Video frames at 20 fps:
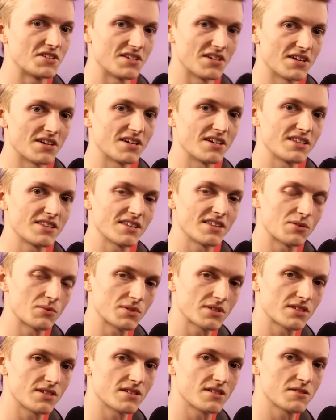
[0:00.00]
done anything
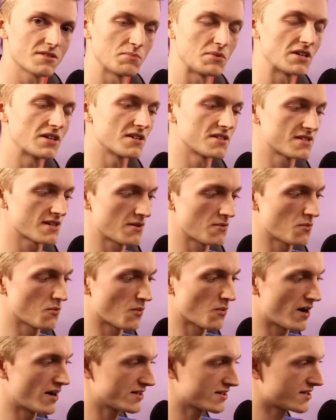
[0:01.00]
with this, because I
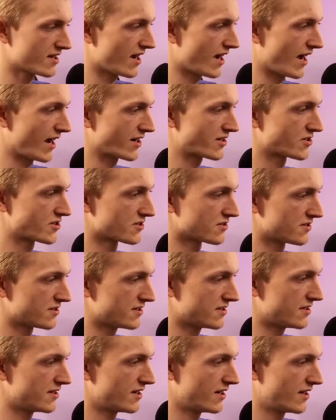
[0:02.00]
want to
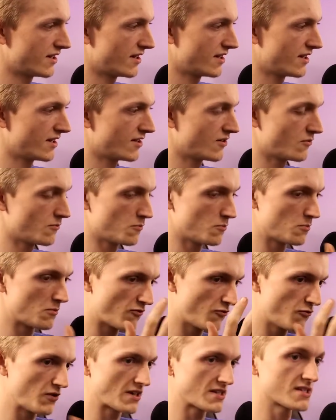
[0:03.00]
actually
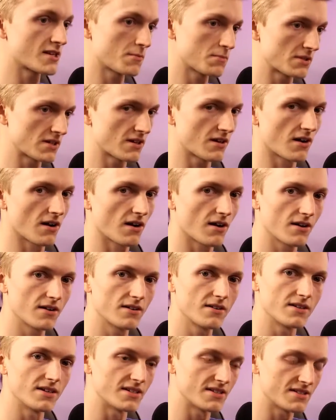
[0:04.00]
fix up the
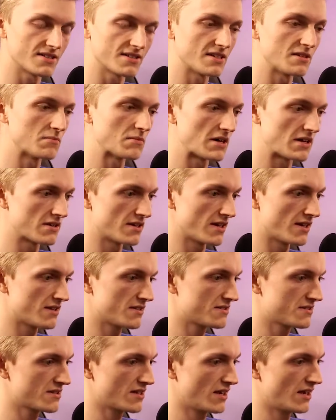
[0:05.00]
car. It's seen better days.